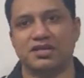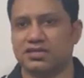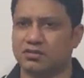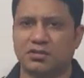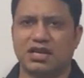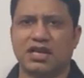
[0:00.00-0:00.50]

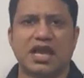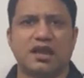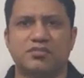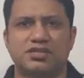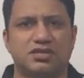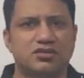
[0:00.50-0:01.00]
Similarly,
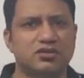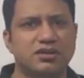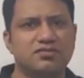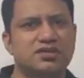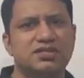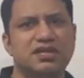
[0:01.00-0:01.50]
Amazon, you'll
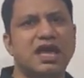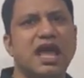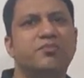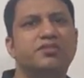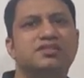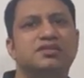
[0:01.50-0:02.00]
never see
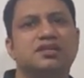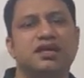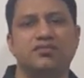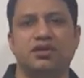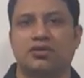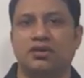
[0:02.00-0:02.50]
Amazon
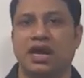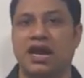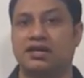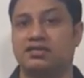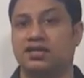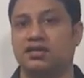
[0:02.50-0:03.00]
giving you an
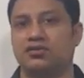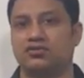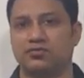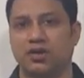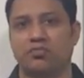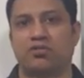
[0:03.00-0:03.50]
ad saying
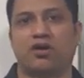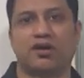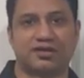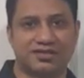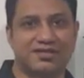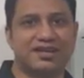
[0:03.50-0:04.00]
use my
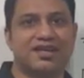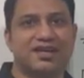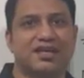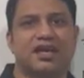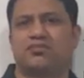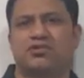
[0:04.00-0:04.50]
products.
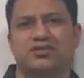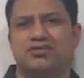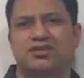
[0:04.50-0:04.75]
Yeah, because they